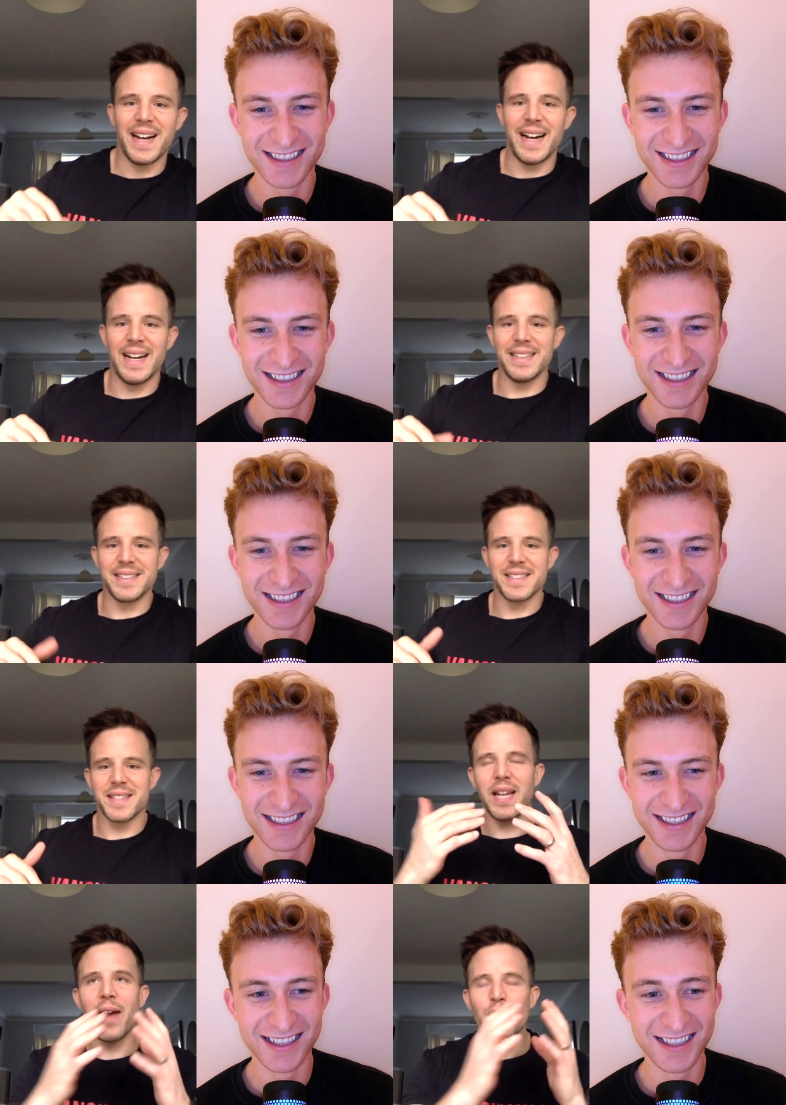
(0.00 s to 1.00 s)
Speaker 1: and
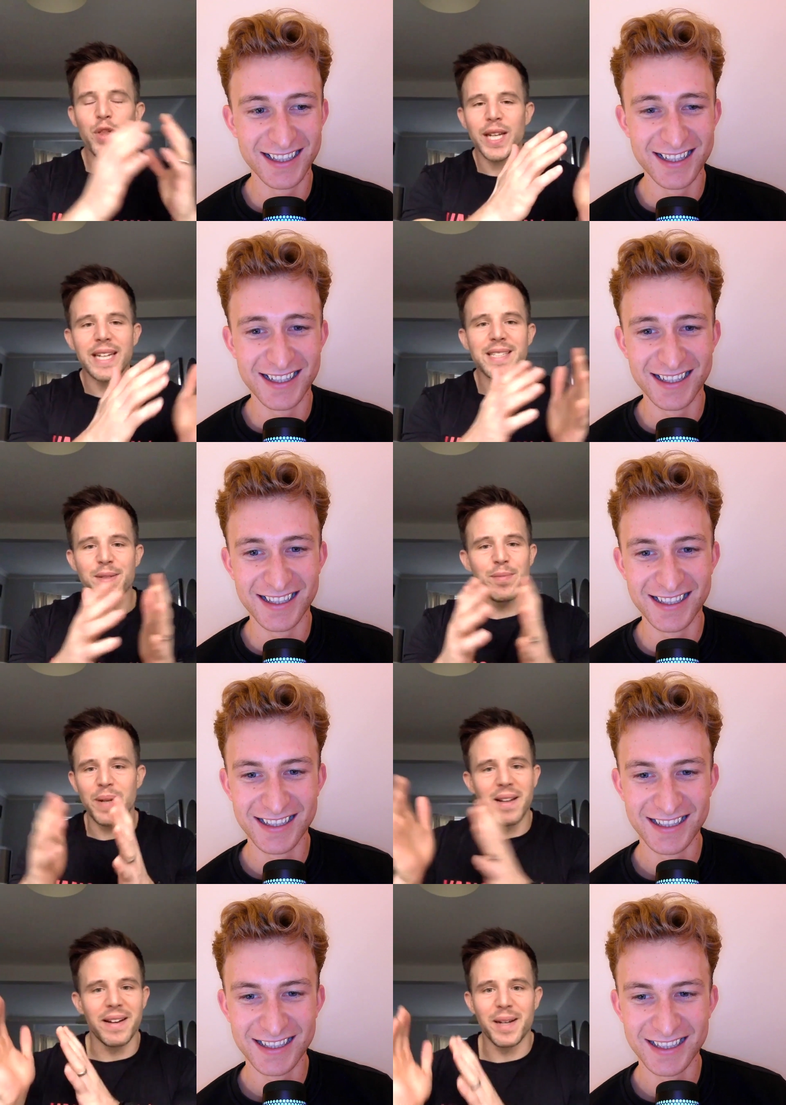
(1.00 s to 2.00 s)
everything needs to
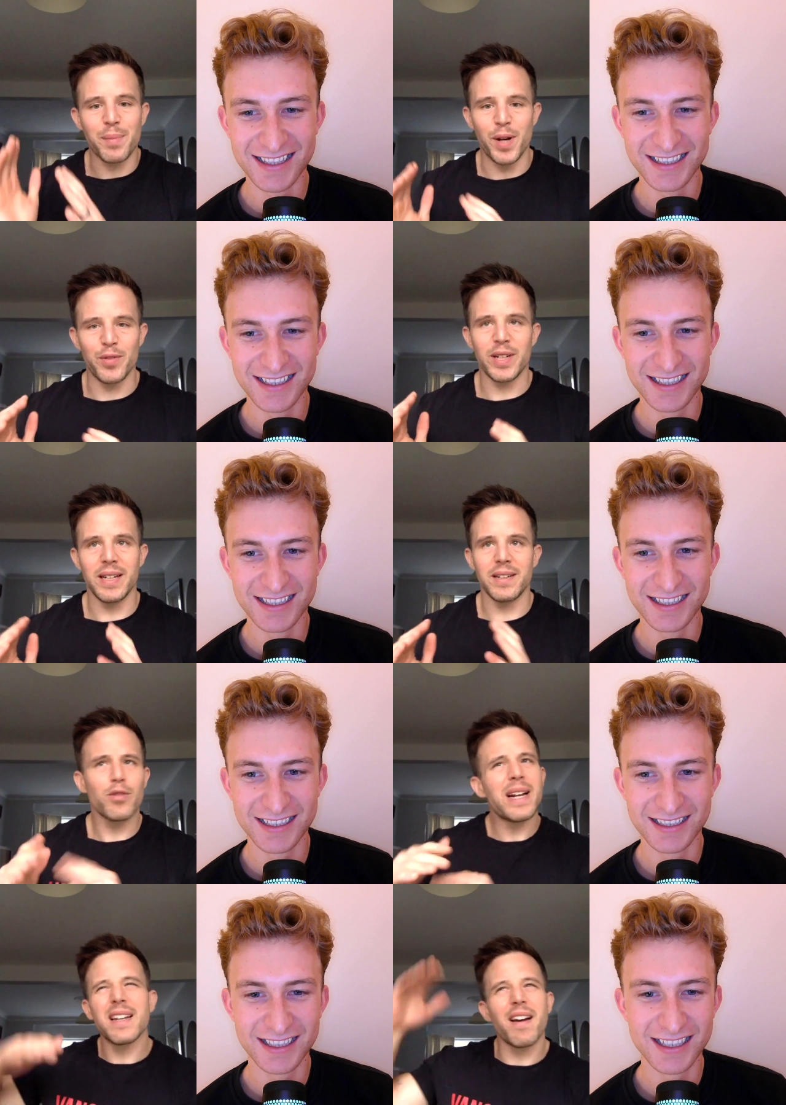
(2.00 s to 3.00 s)
be lined up perfectly.
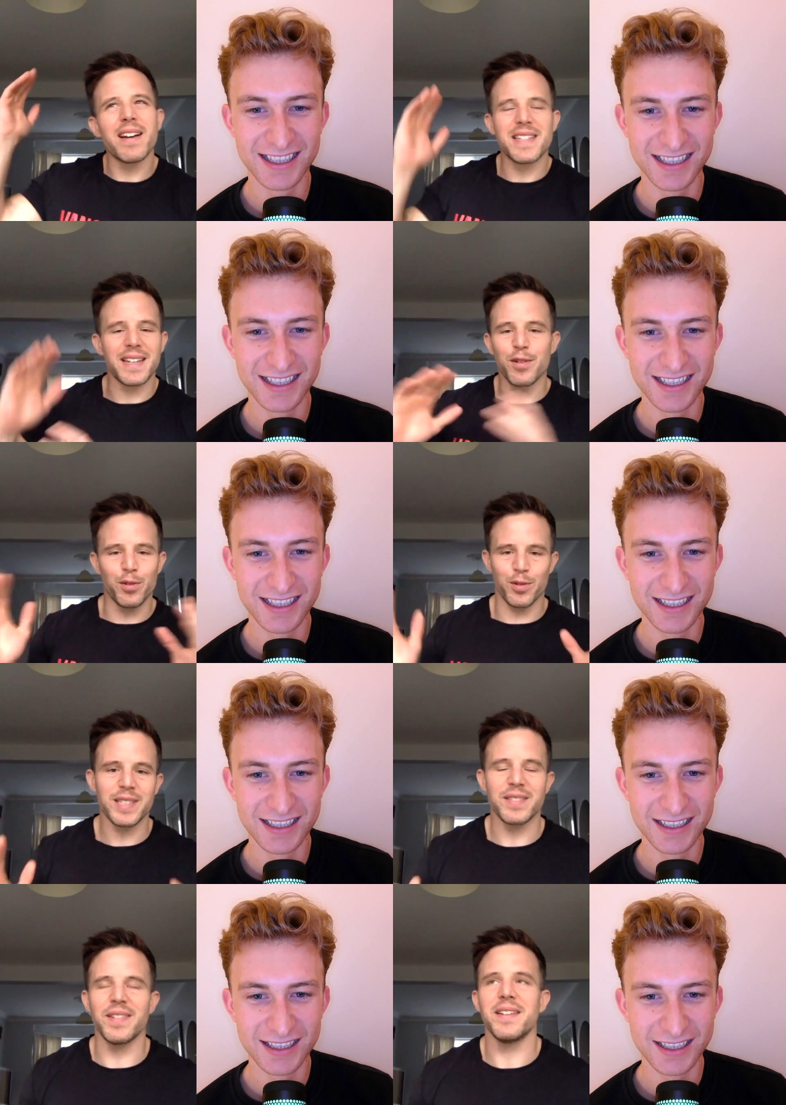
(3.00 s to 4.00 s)
Great lighting, all the
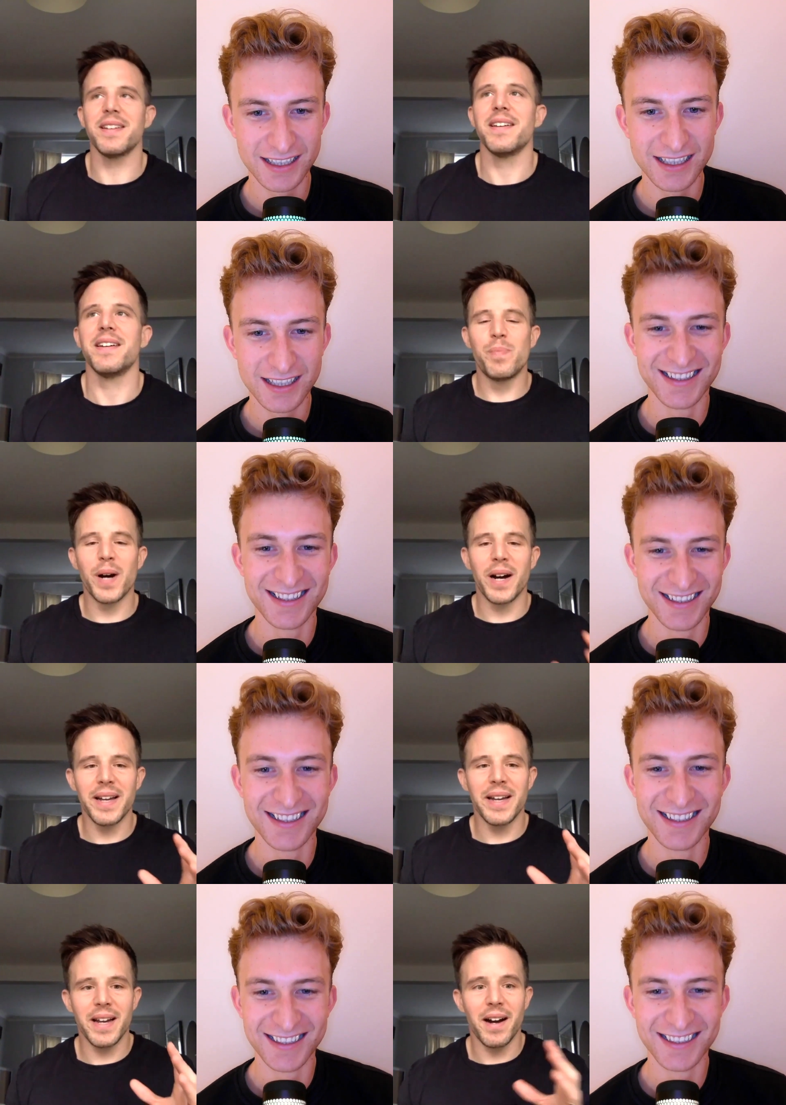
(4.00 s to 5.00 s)
rest of it. But
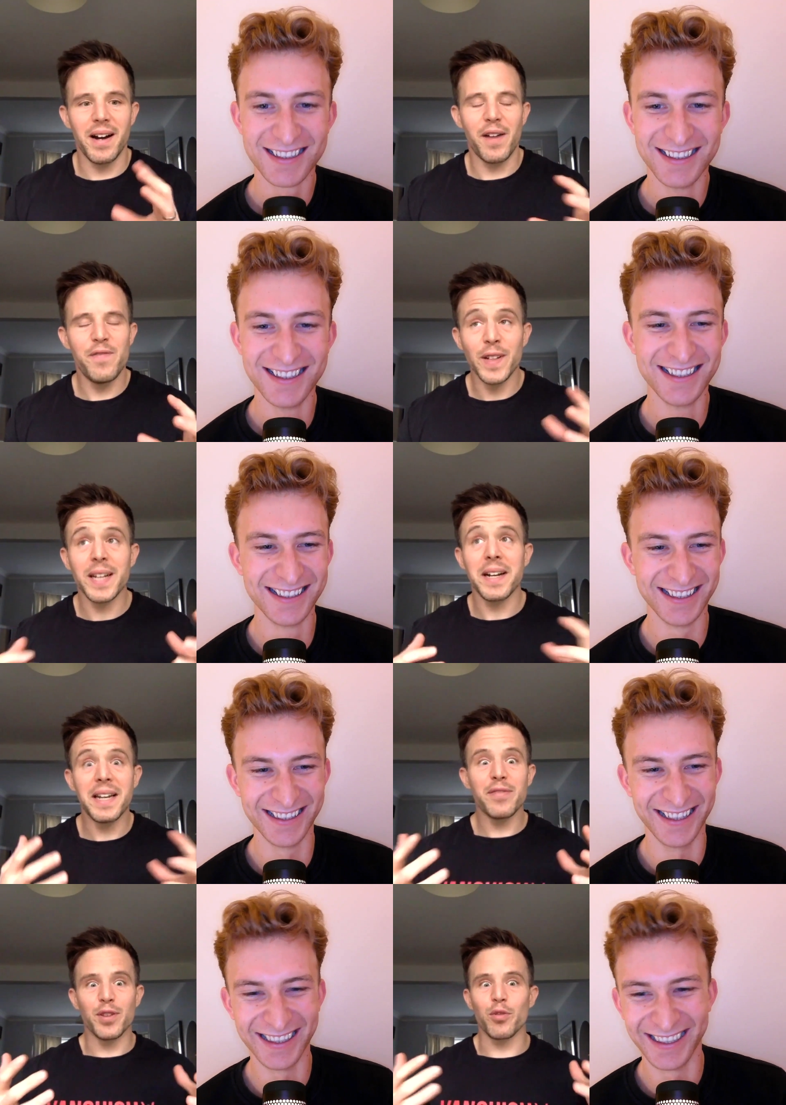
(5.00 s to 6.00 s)
I feel like I,
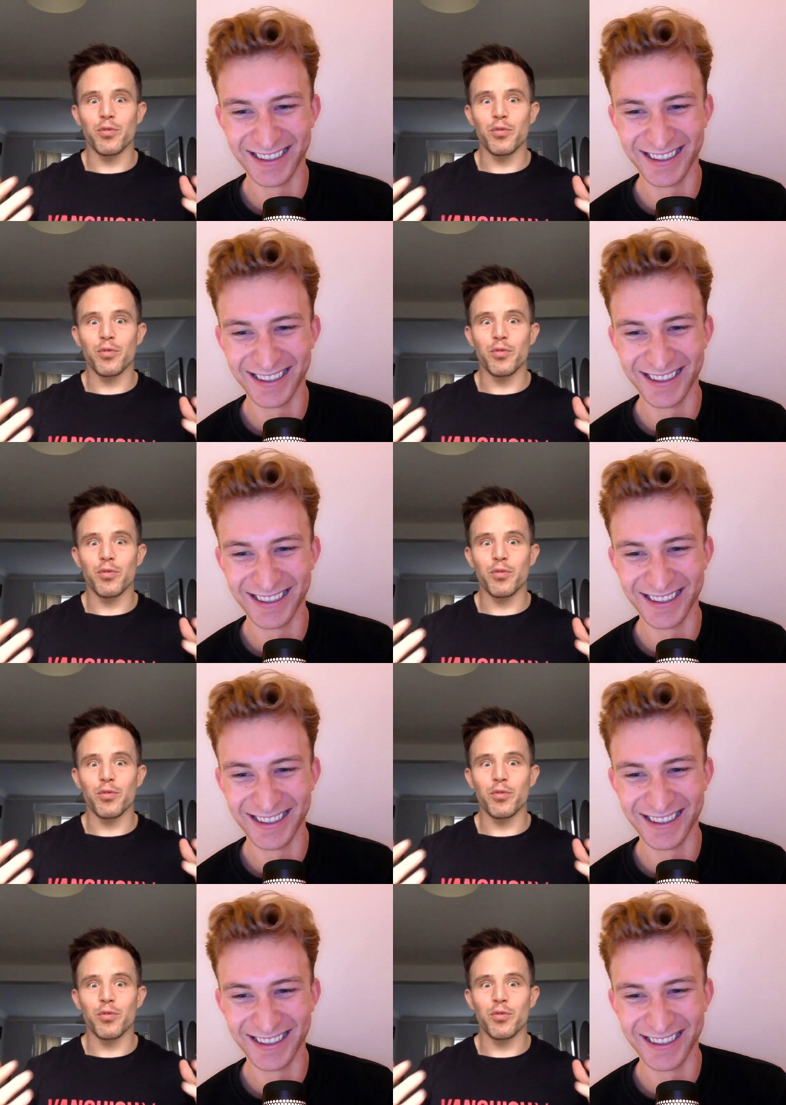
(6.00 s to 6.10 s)
live,